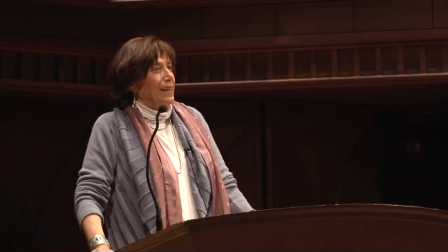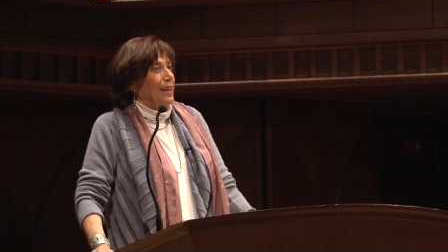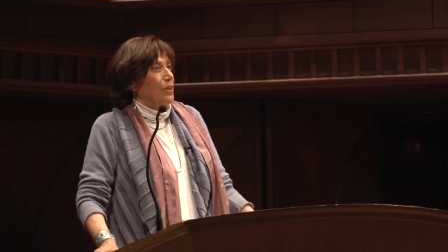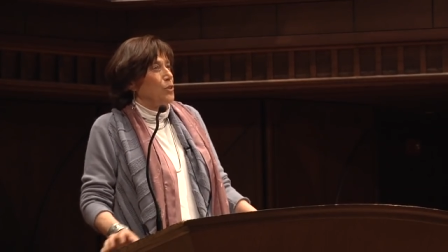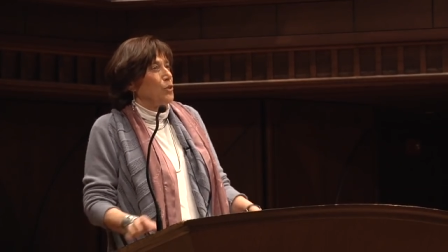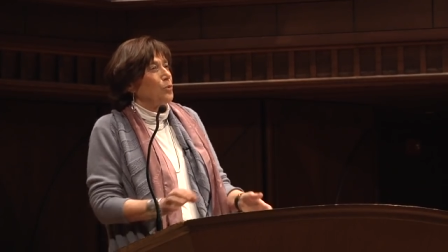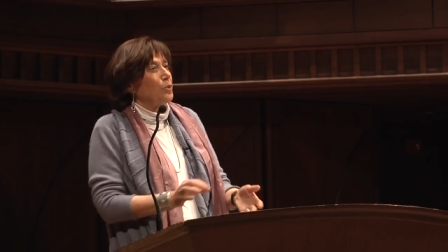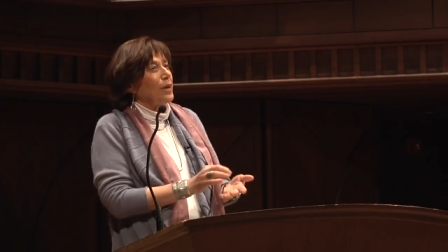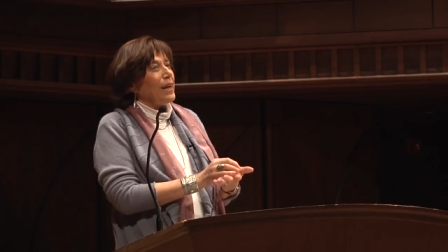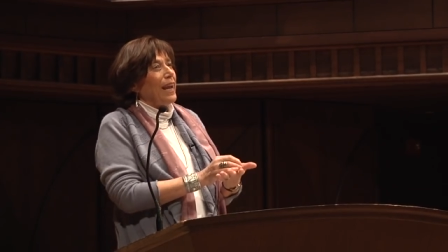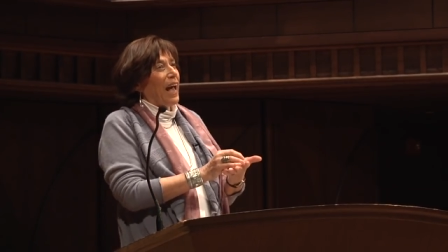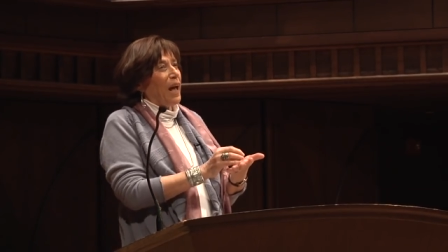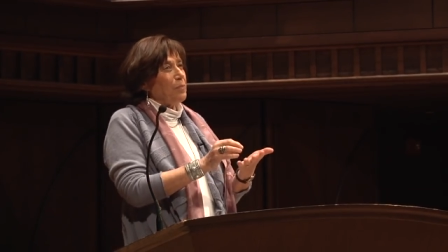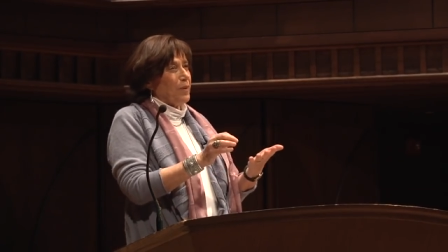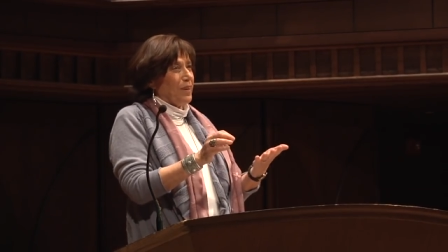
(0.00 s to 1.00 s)
And she took a
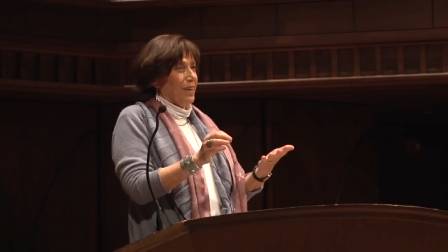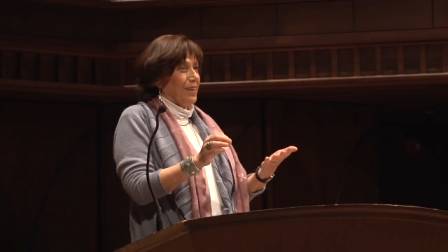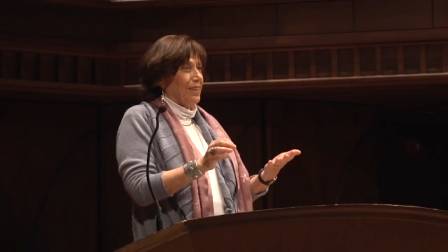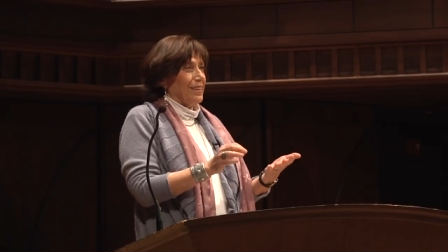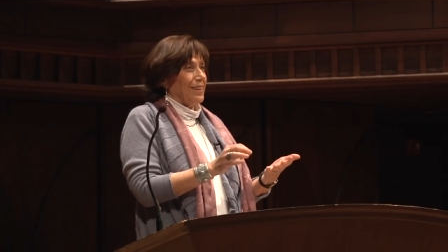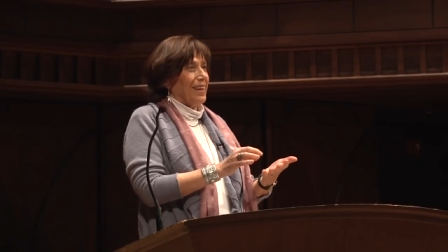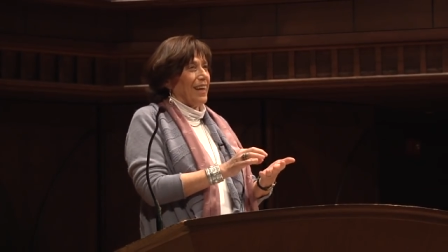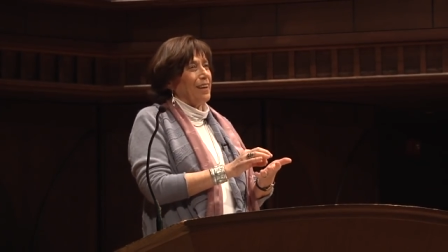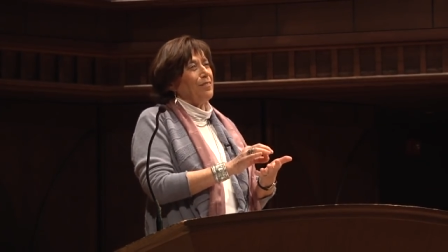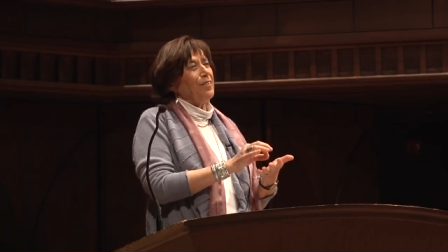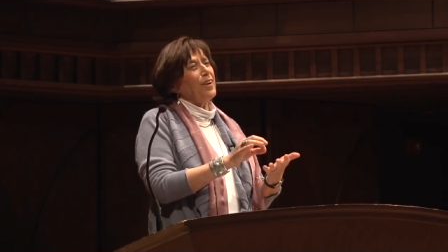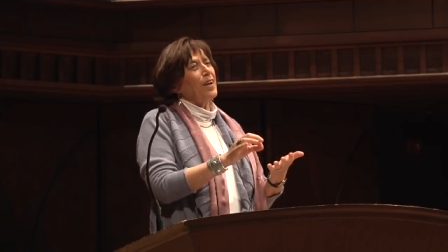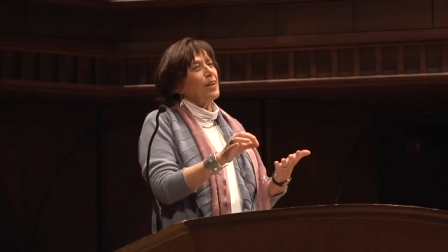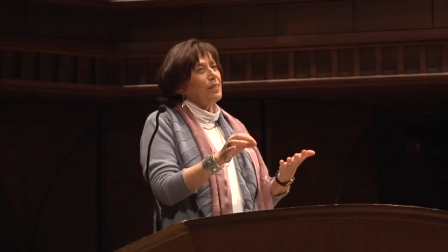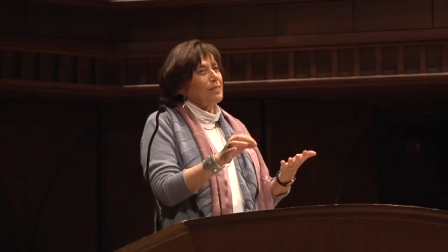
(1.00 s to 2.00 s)
napkin and
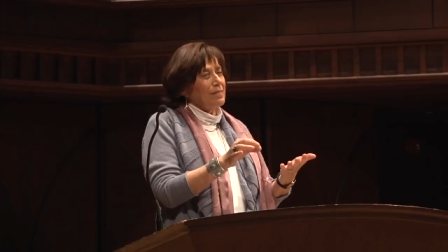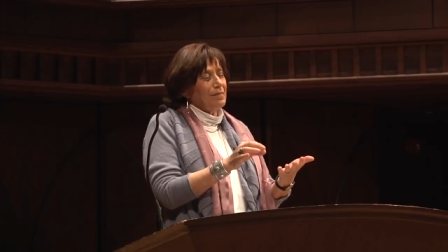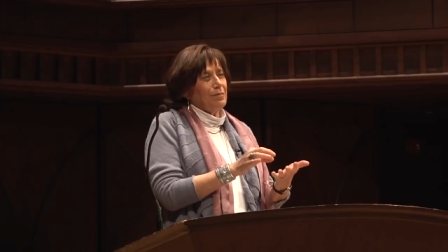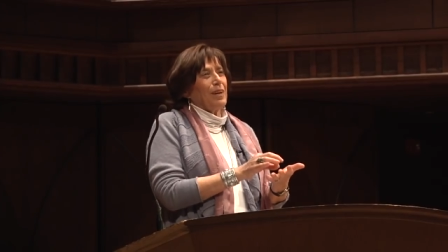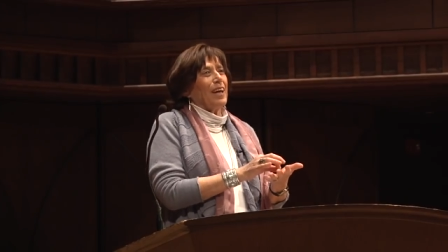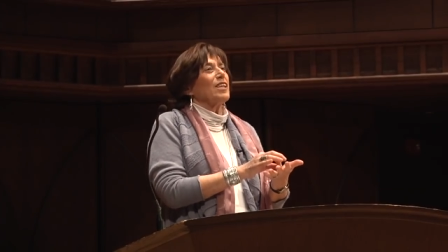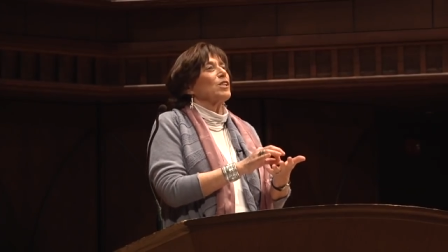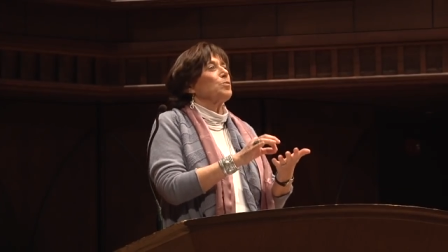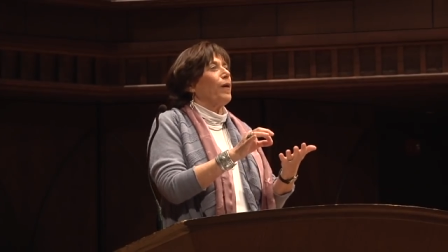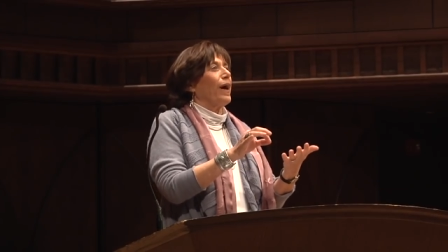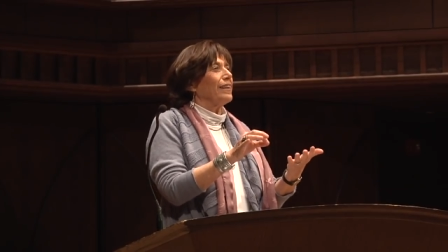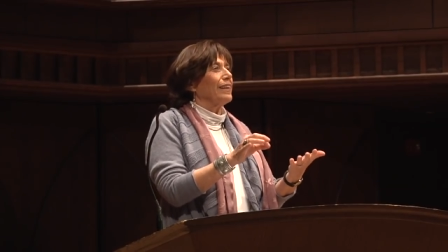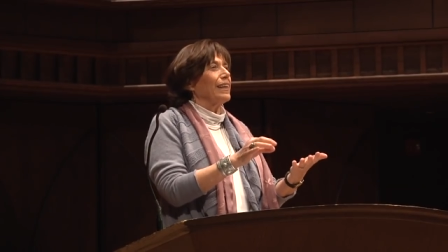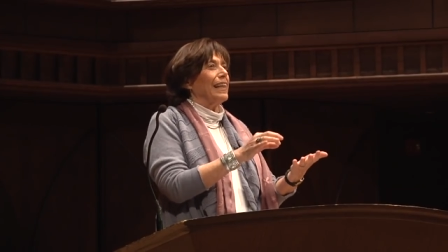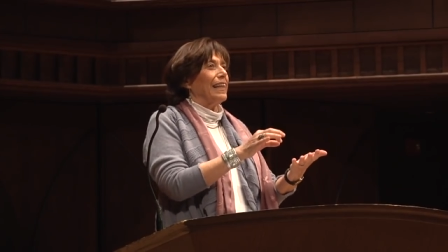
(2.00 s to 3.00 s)
very
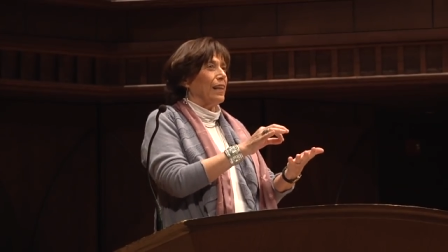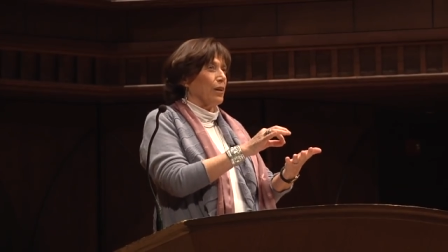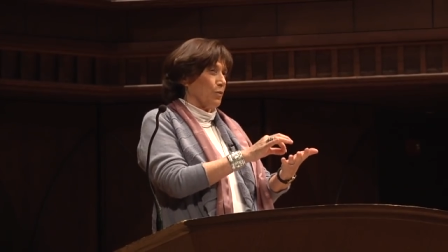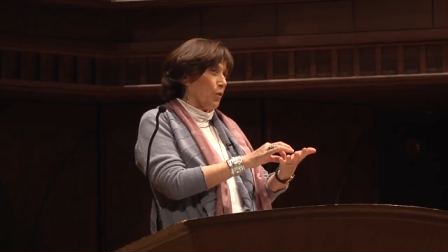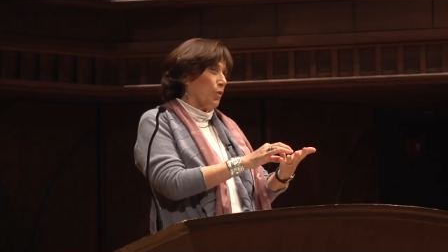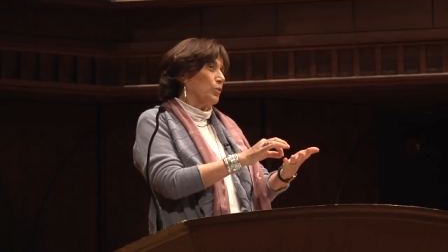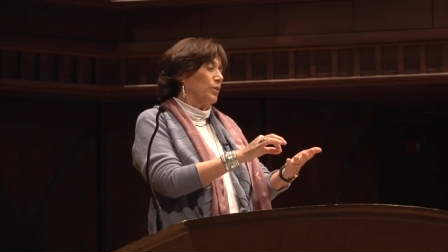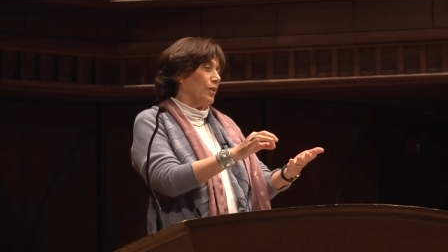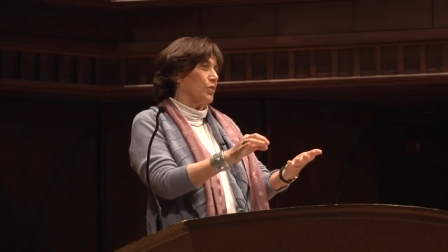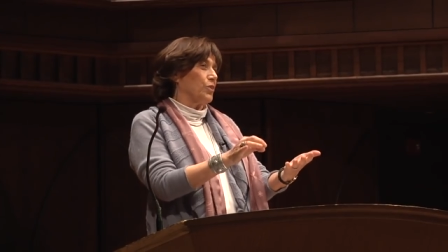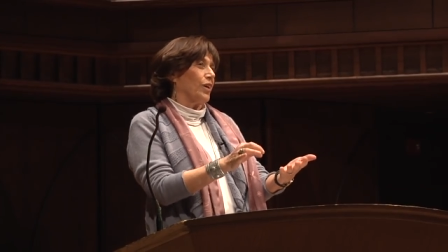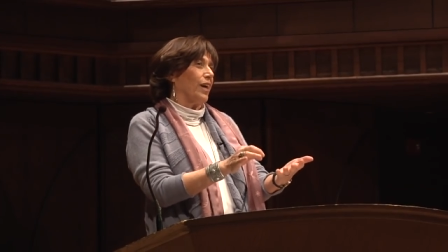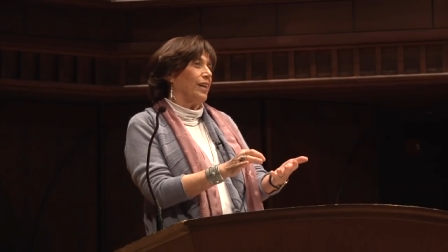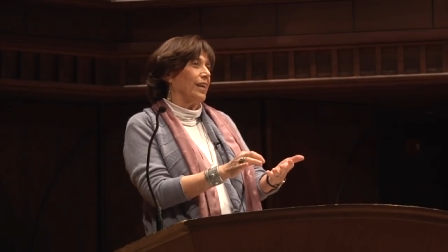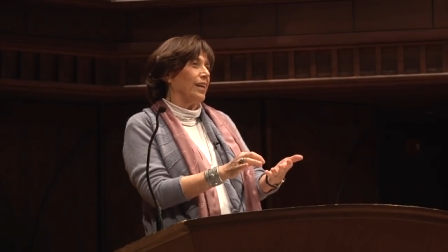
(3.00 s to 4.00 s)
expectedly wrote in
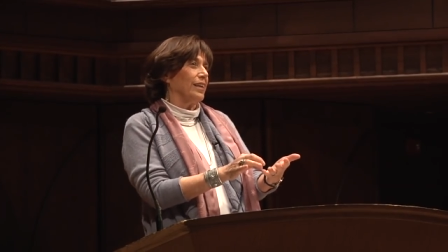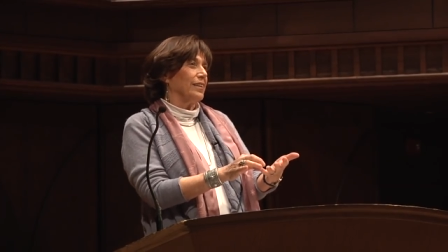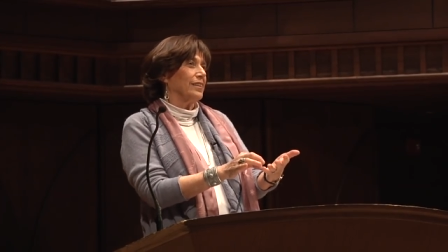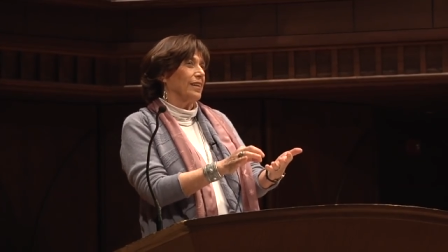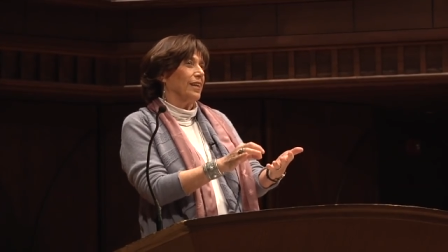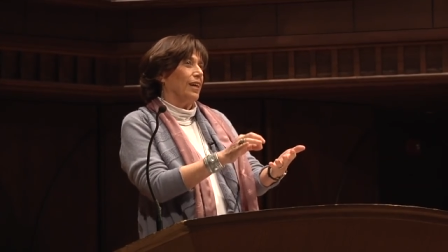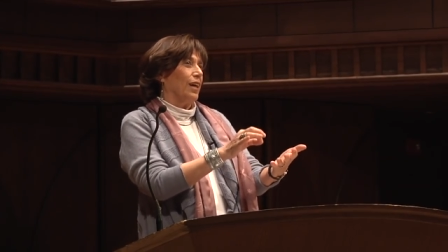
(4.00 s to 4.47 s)
Chinese,